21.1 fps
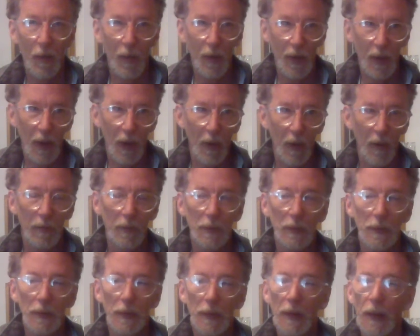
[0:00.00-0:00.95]
or so,
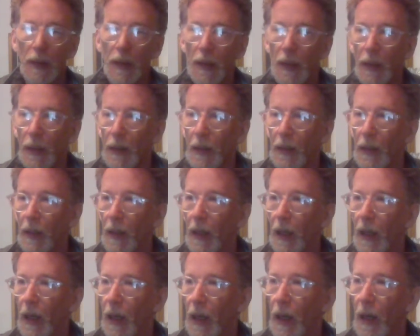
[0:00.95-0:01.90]

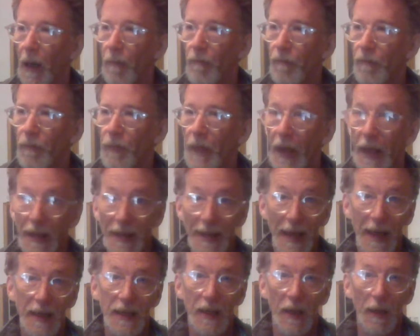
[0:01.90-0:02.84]
at a
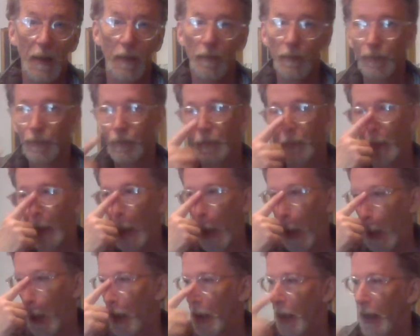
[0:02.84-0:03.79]
tag sale.
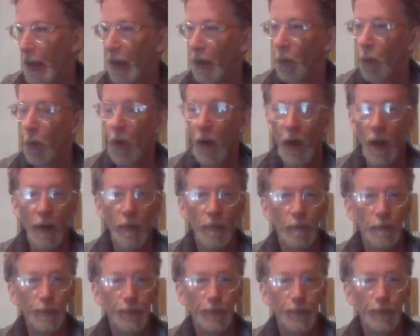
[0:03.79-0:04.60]
And one,